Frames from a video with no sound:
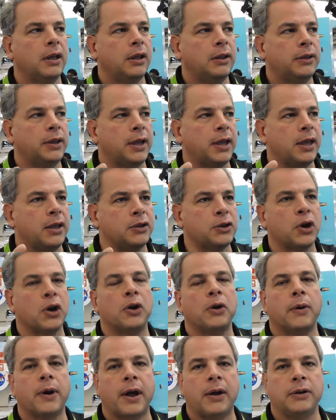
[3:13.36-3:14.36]
the
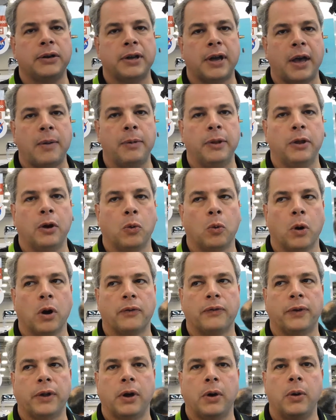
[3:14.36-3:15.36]
turnaround time in their
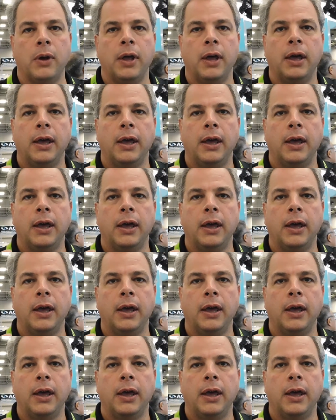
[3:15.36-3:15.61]
workflow,